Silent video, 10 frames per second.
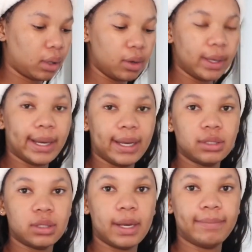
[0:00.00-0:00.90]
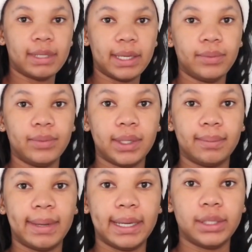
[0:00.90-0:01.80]
Okay, so I'm done with
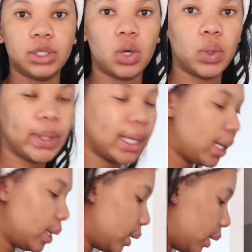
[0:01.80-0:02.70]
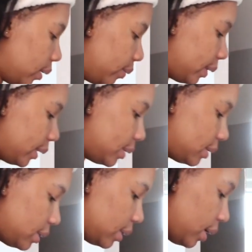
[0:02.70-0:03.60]
my toner. Now it's
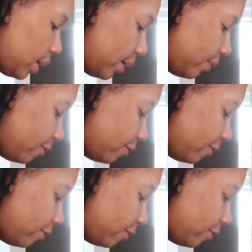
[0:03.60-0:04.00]
time